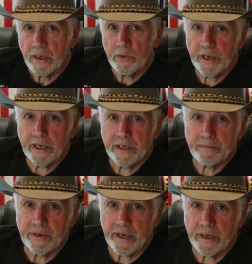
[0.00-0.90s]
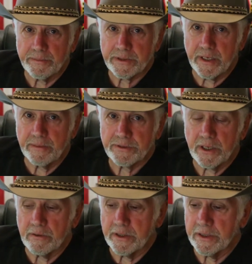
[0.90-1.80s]
Hello again, my name is Gabe
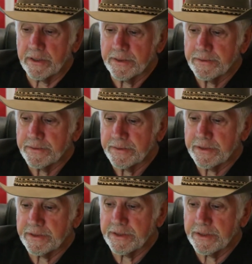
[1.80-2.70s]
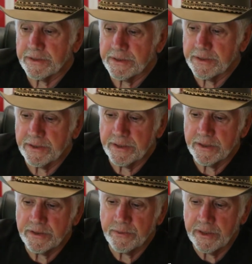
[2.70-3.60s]
Zolna. This is the
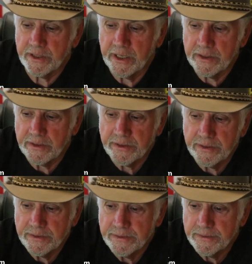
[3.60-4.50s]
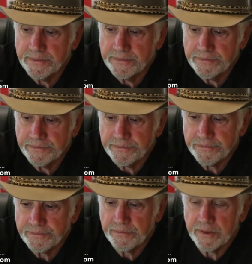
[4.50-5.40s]
28th
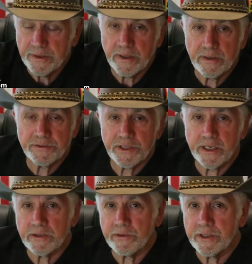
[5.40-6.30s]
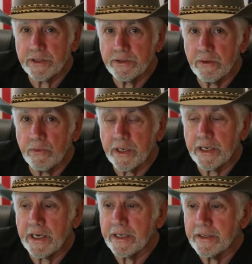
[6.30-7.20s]
of January,
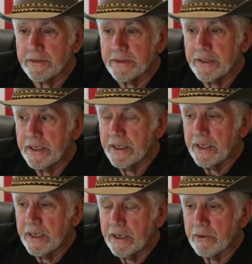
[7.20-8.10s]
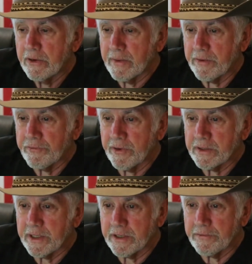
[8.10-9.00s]
2019. One of my
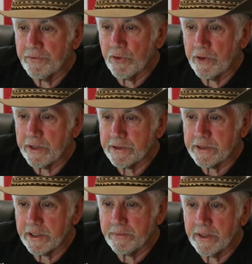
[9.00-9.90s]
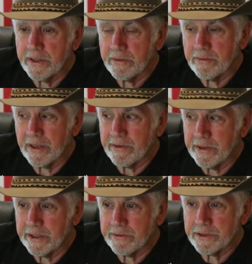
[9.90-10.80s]
friends out of Florida sent me a
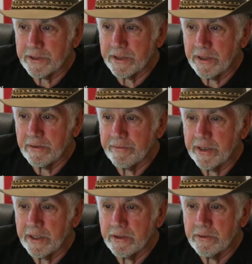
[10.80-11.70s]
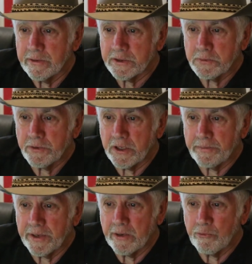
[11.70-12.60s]
rather interesting video. It was put
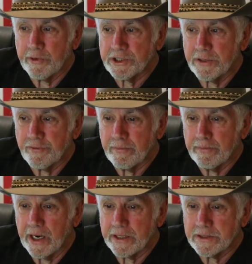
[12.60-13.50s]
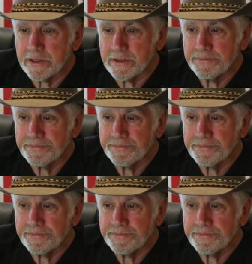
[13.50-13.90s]
up by Richie from Boston.